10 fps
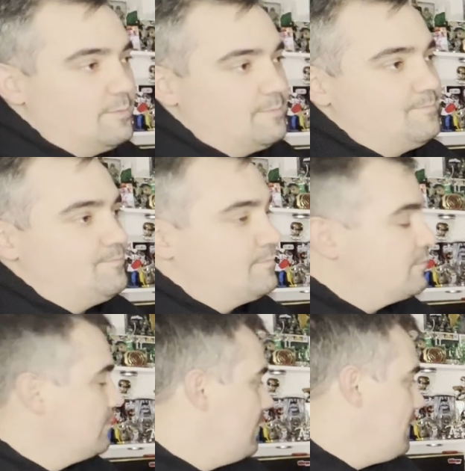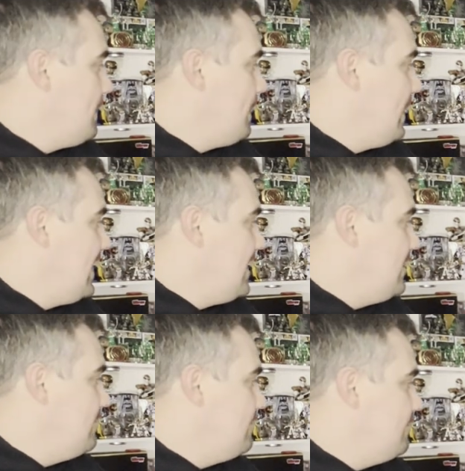Although I've had a tough time
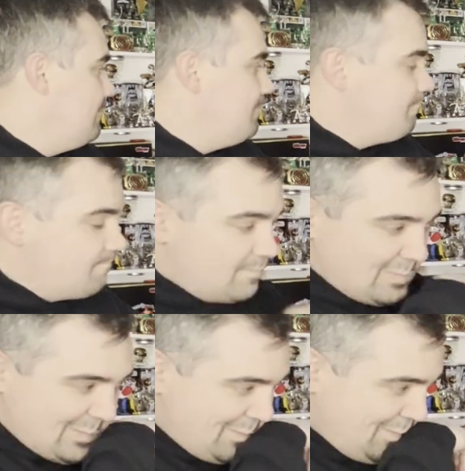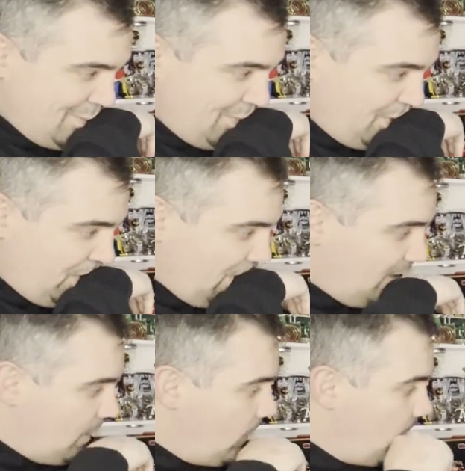getting Instagram followers for Roddy
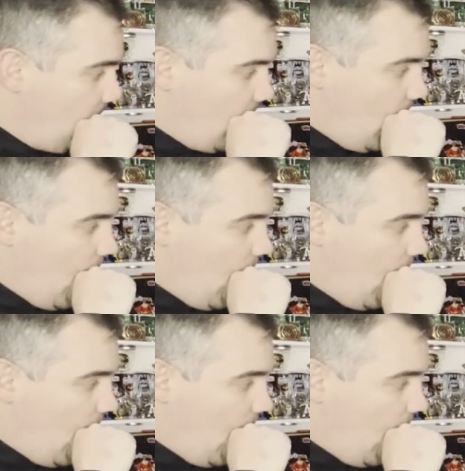Collects page.